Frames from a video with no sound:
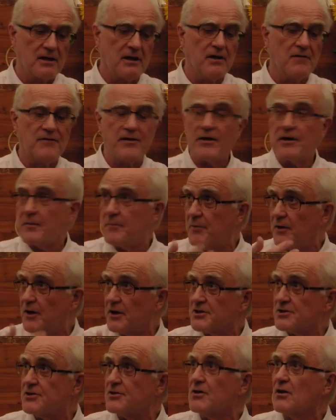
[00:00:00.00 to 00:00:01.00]
a very
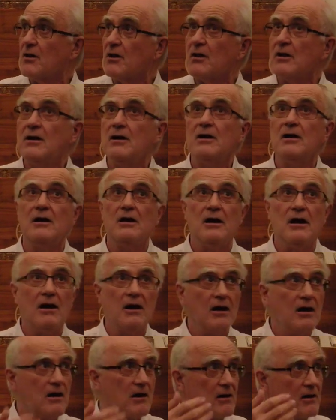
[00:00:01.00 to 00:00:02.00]
personal
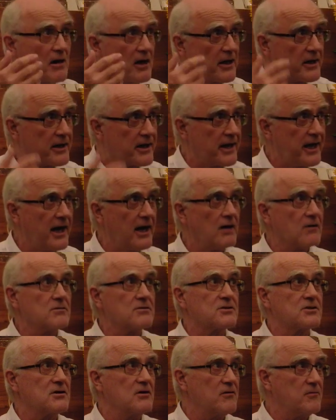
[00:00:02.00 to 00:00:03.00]

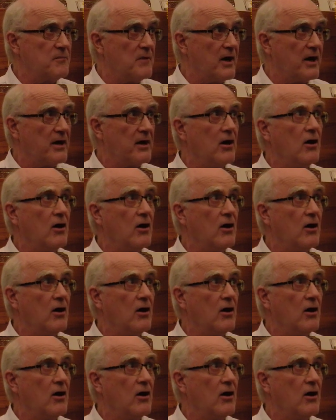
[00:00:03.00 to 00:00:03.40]
account of my